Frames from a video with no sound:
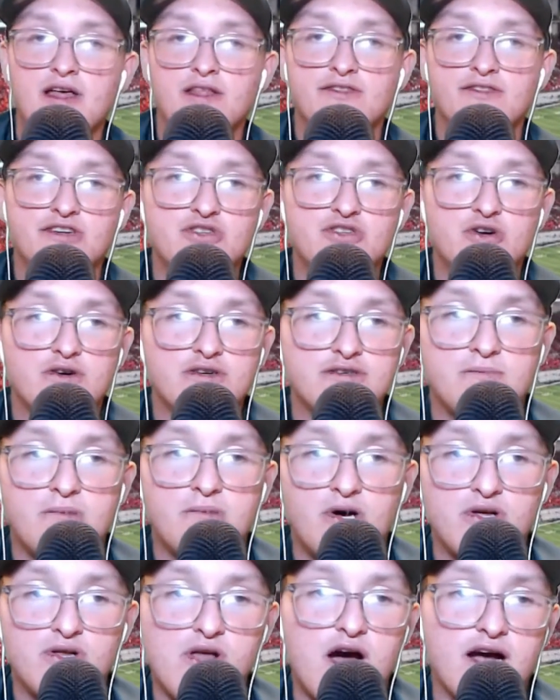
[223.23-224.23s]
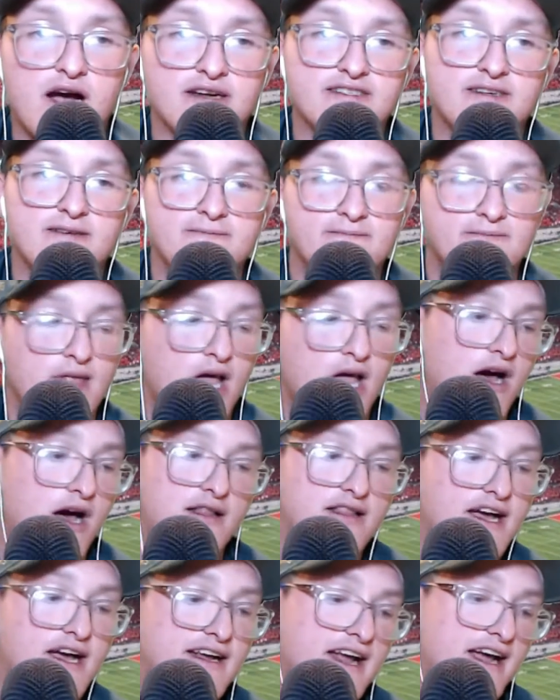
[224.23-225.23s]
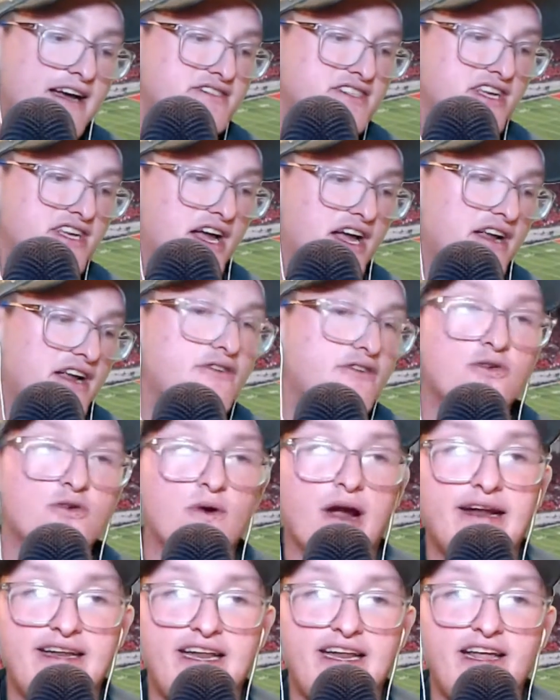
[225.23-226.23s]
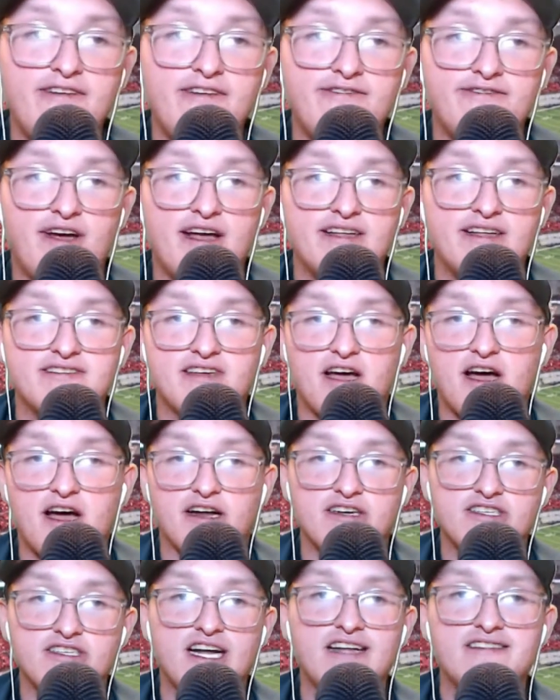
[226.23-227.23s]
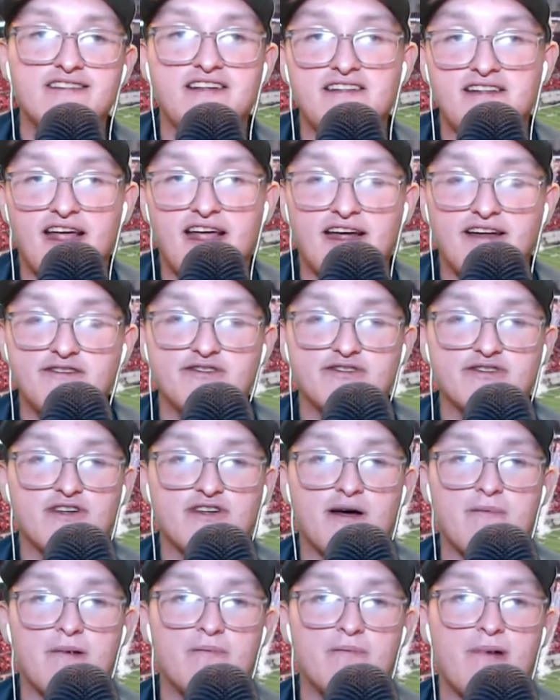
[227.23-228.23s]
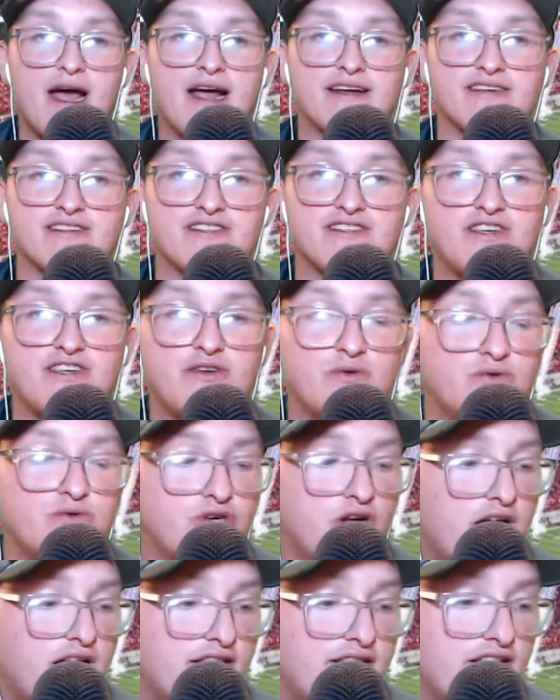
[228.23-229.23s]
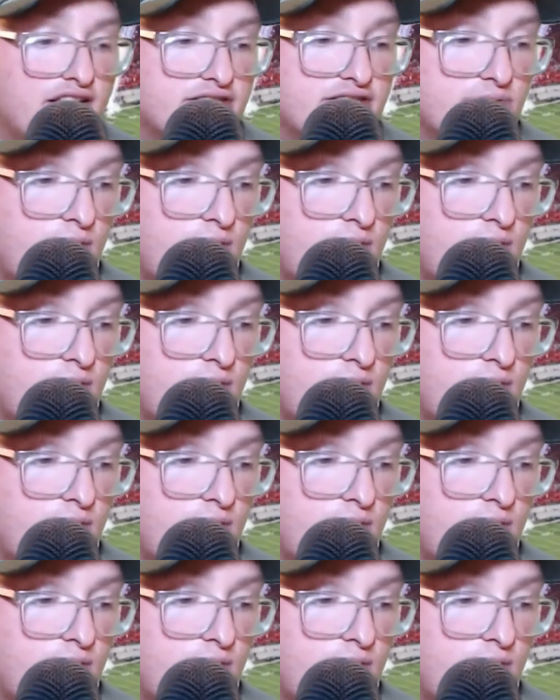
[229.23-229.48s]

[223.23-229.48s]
the Georgia Bulldogs. Like I said, great defense. JT Daniels coming back is huge. That's